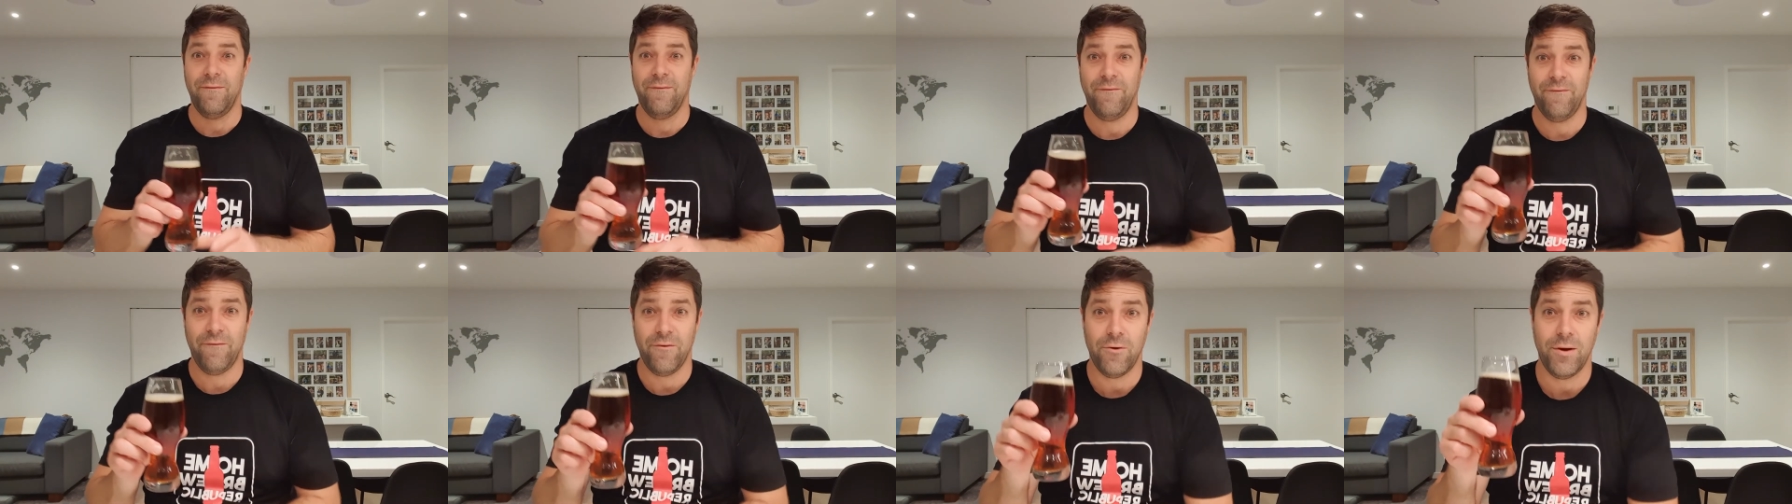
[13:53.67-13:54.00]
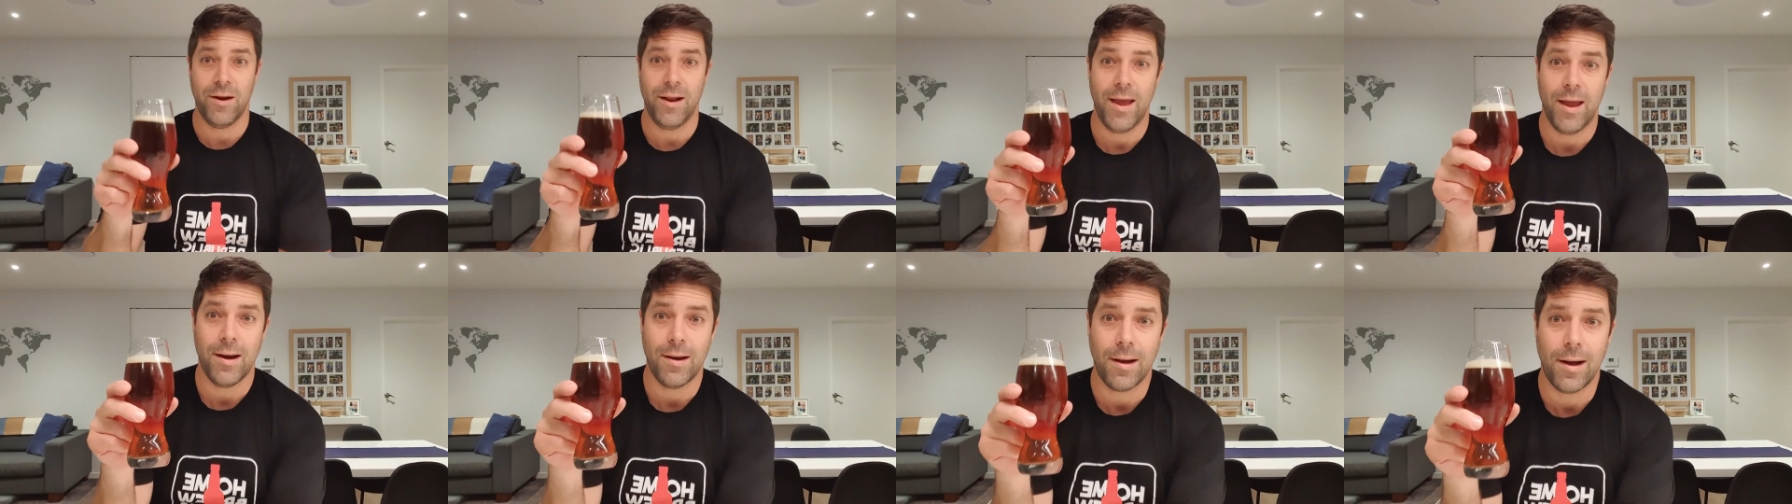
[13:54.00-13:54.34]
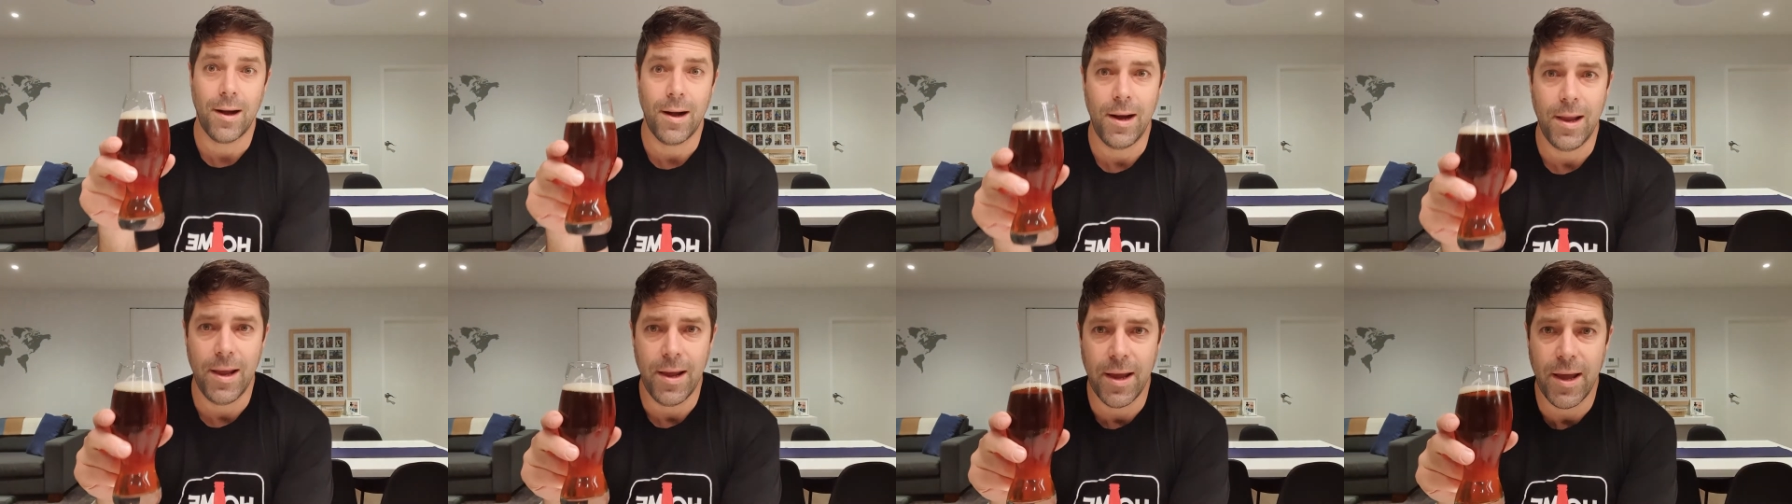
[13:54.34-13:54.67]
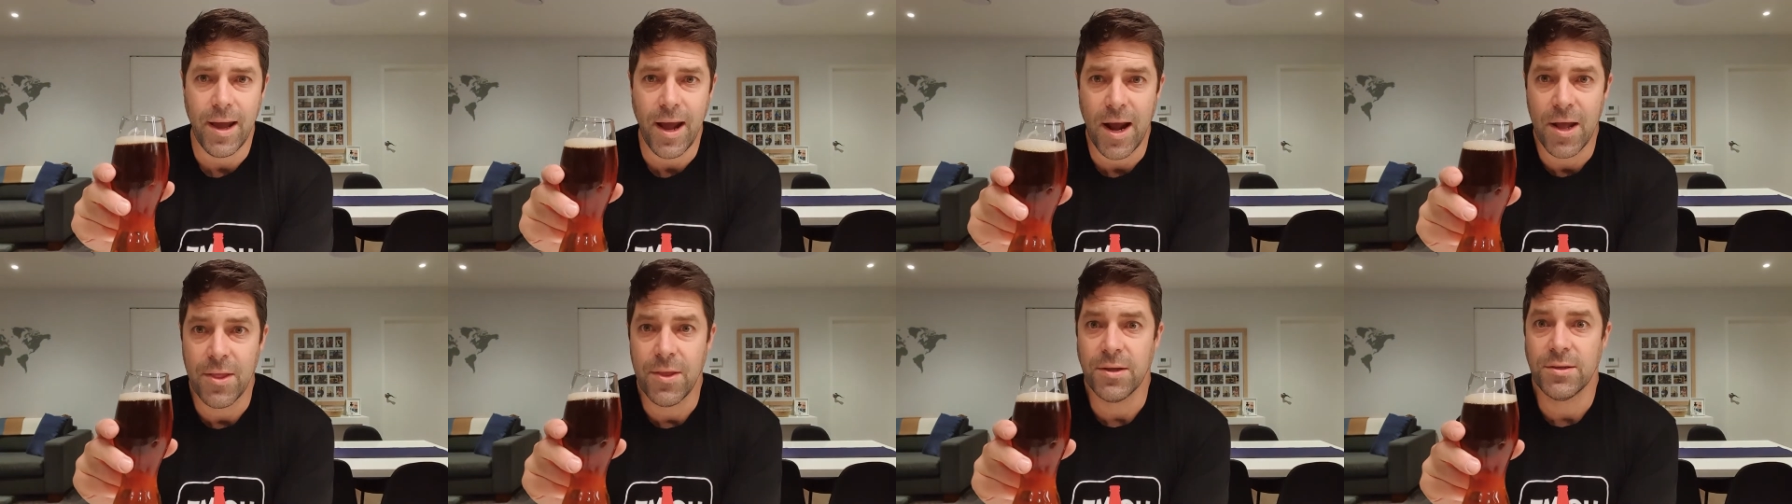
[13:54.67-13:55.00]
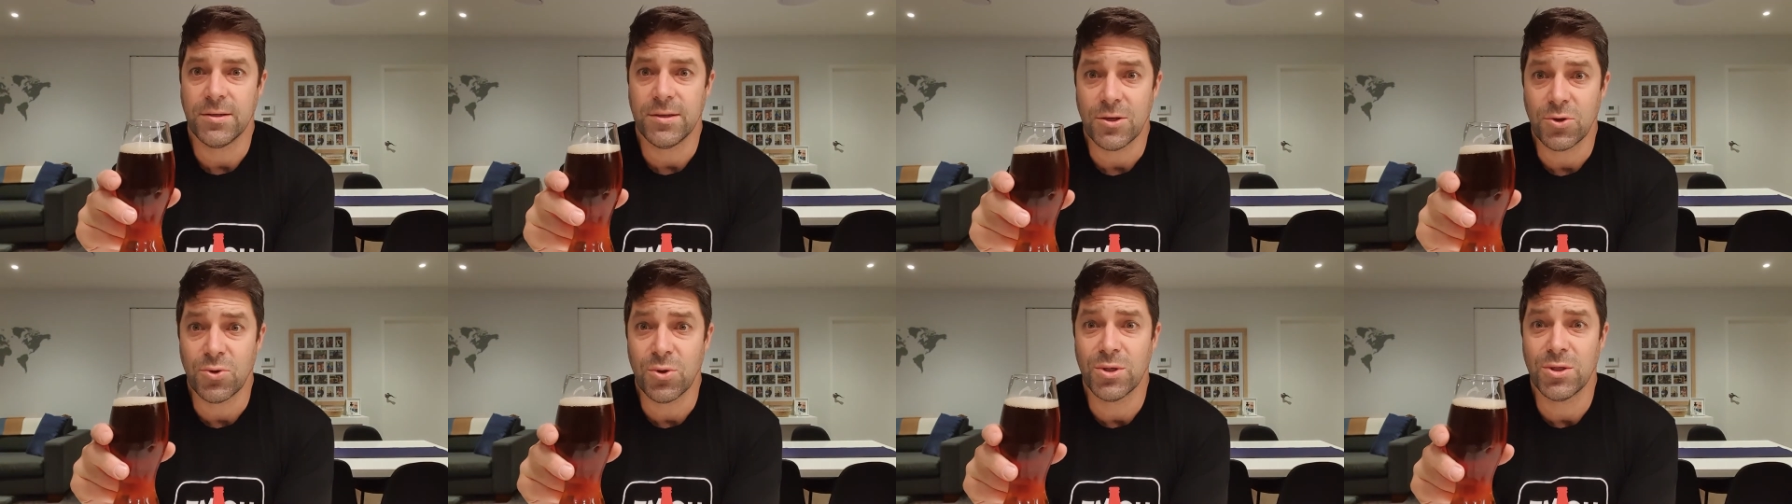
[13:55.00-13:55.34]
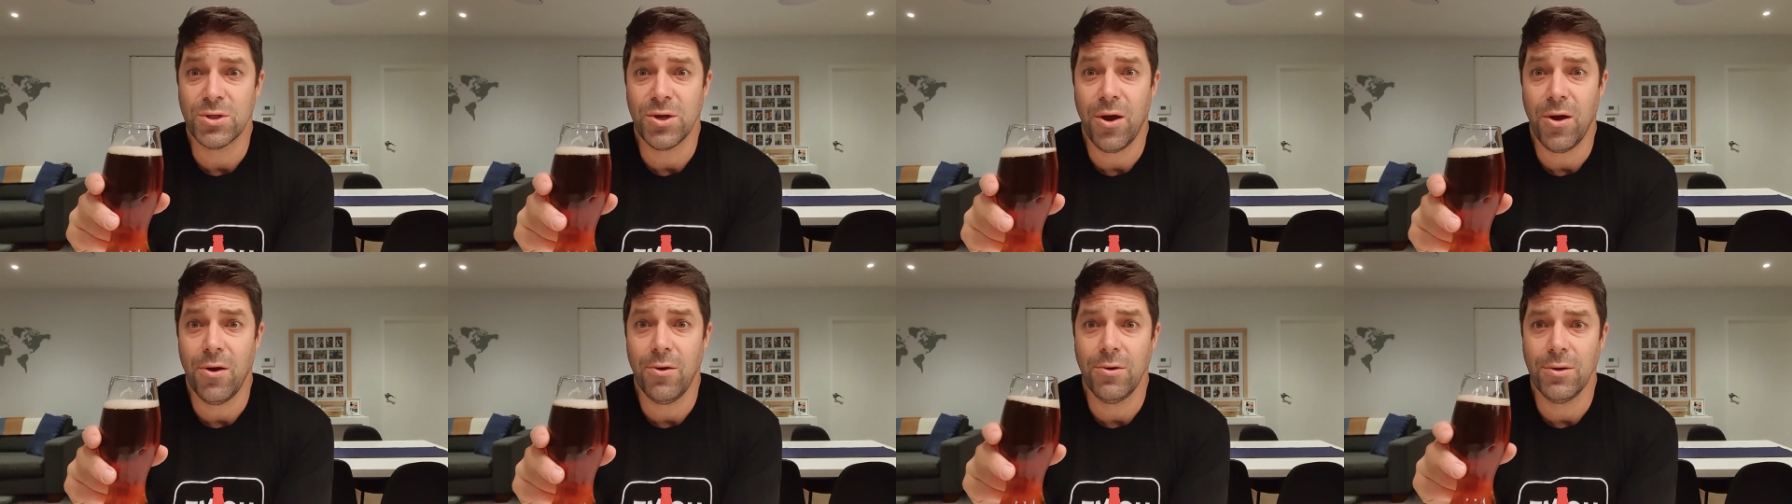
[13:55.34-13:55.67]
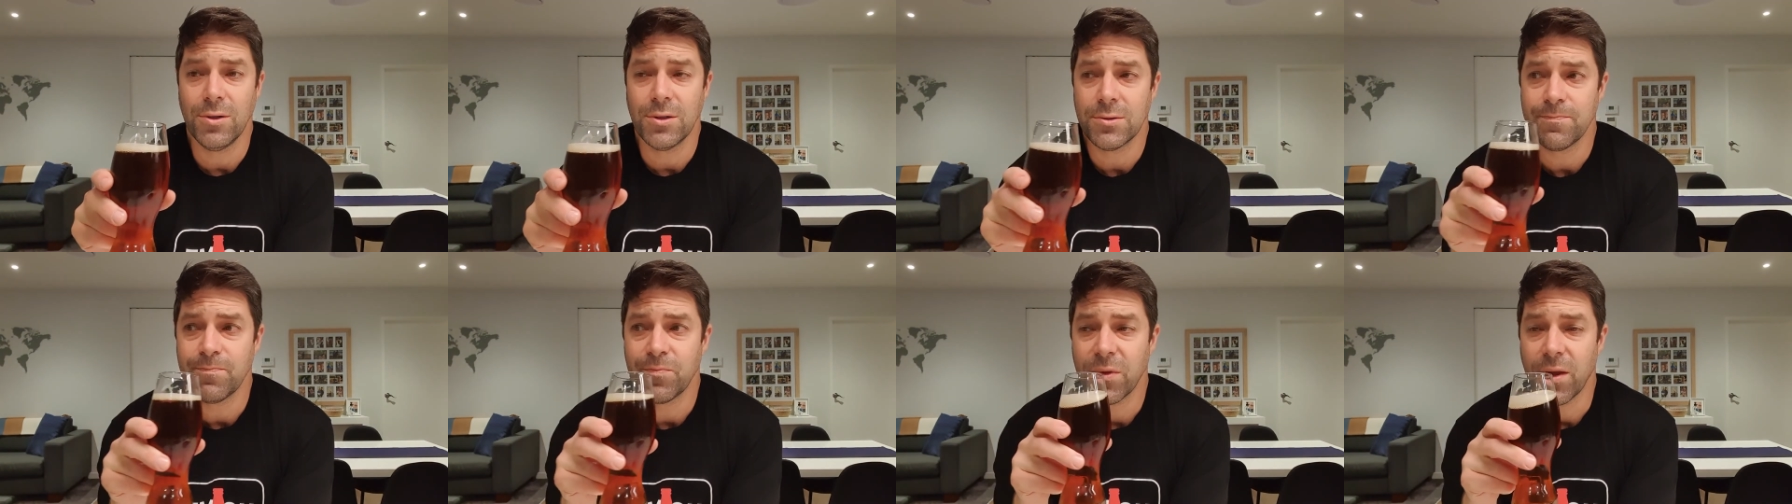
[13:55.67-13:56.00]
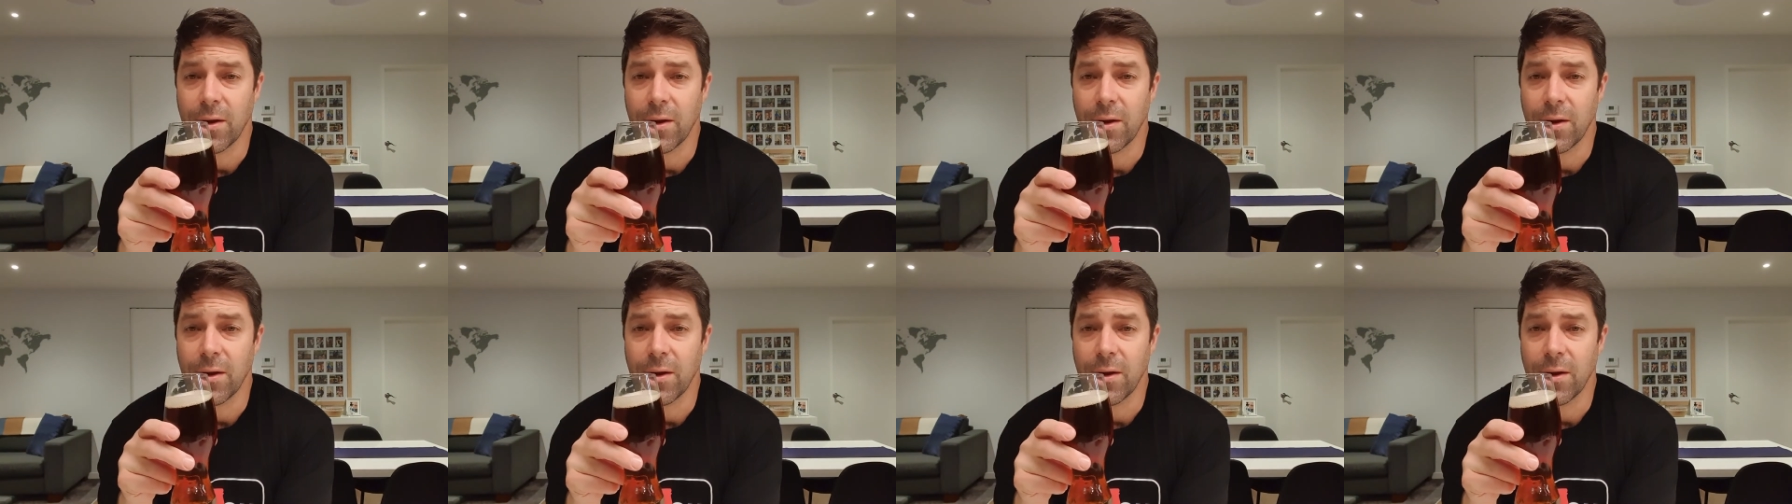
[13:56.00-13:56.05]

very loud and clear are the citrus tones,